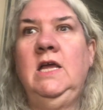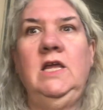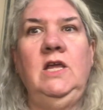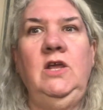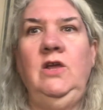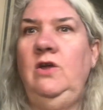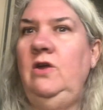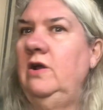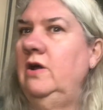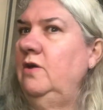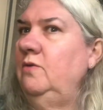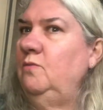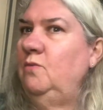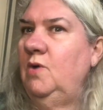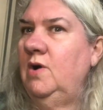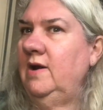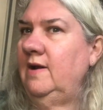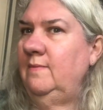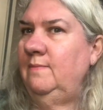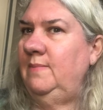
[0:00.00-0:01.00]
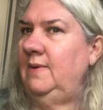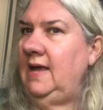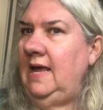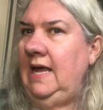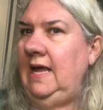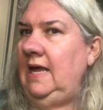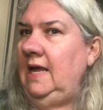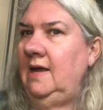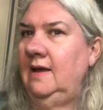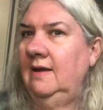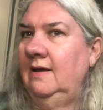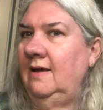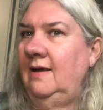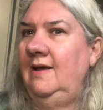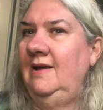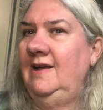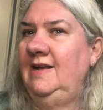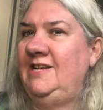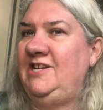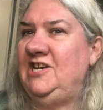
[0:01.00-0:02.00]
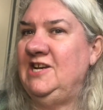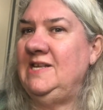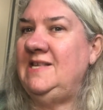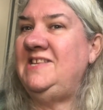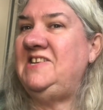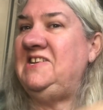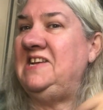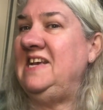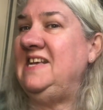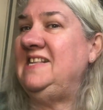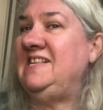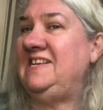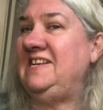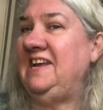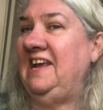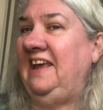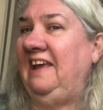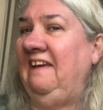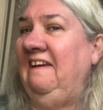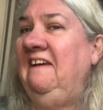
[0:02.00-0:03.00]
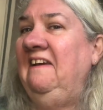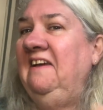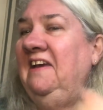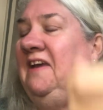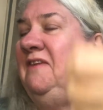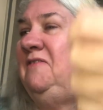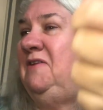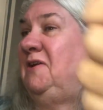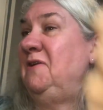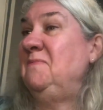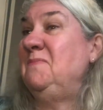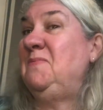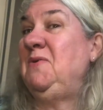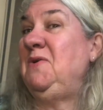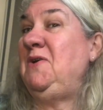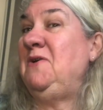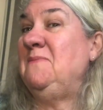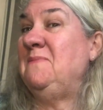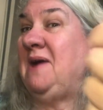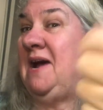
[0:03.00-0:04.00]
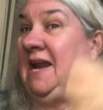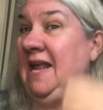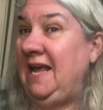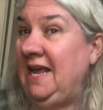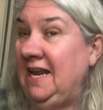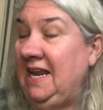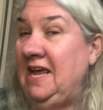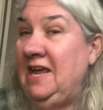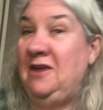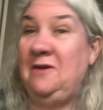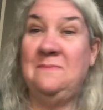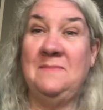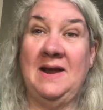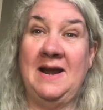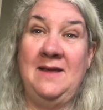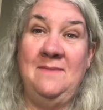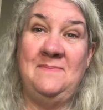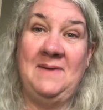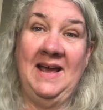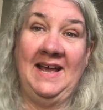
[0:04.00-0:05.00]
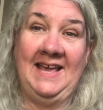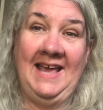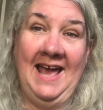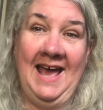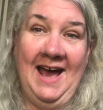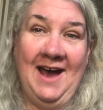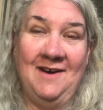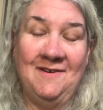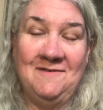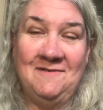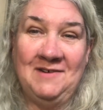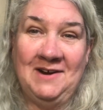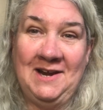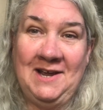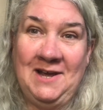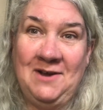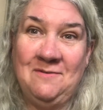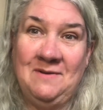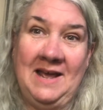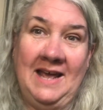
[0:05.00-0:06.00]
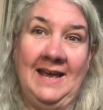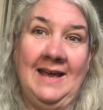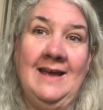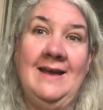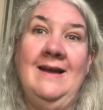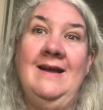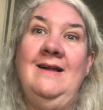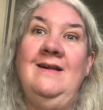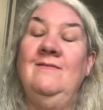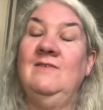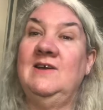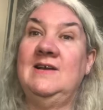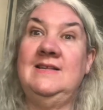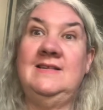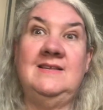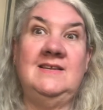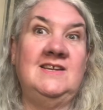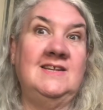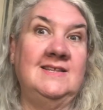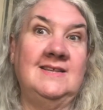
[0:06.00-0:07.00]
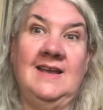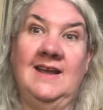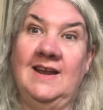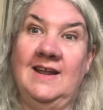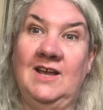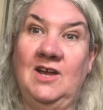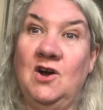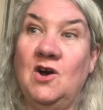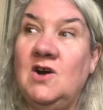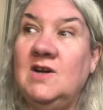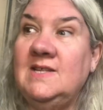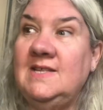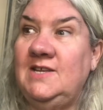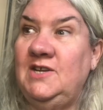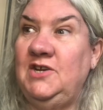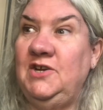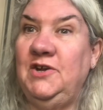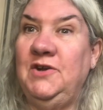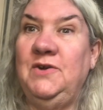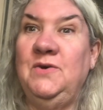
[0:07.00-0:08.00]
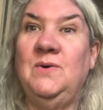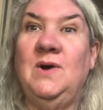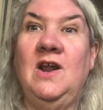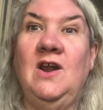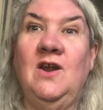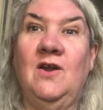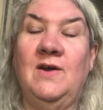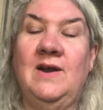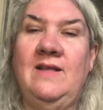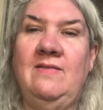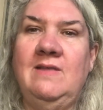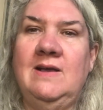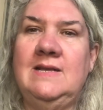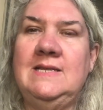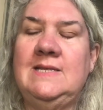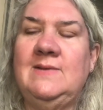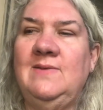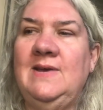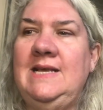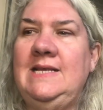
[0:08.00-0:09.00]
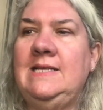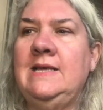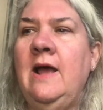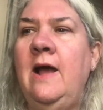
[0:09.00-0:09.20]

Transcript: you don't want to be just testing if you can put your money and get your money back out really quick, because it's just going to cost you a lot in those fees.